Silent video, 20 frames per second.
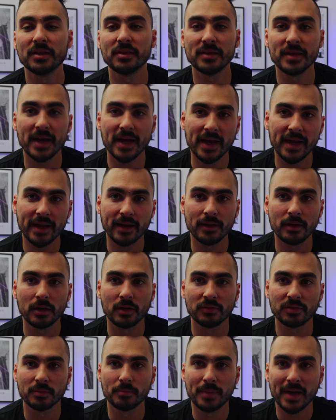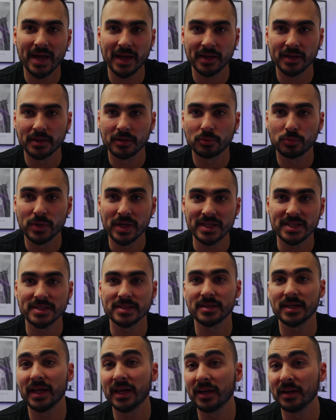the angle of the
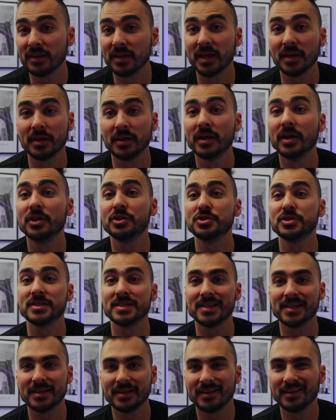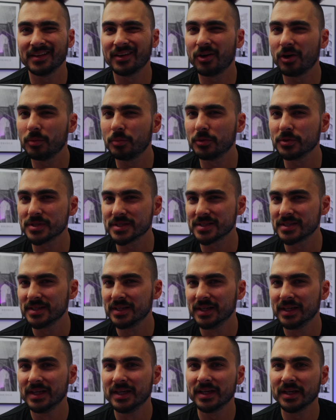backrest and then just almost,
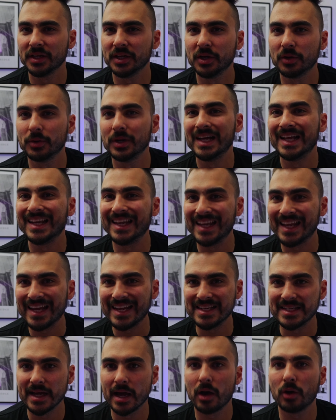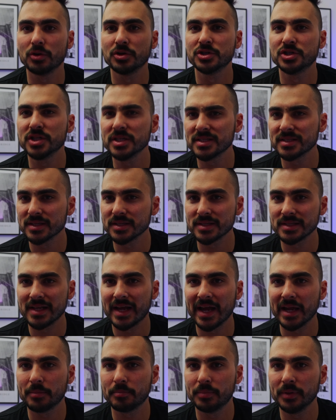you know, lay down just a
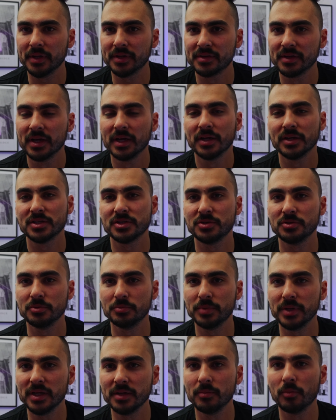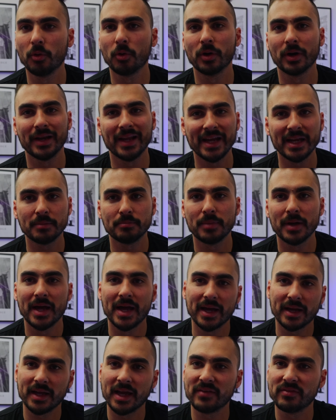slight bit to be more laid
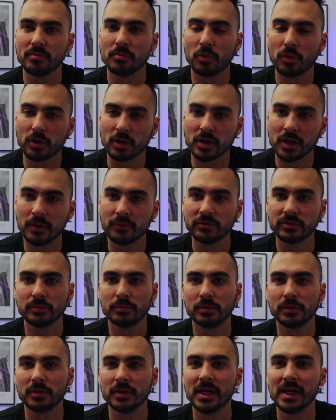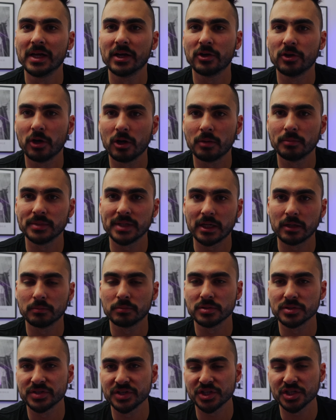back, have a more comfortable, calm down
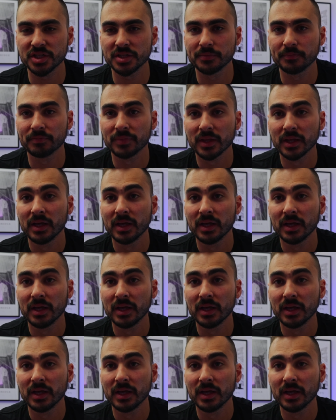position.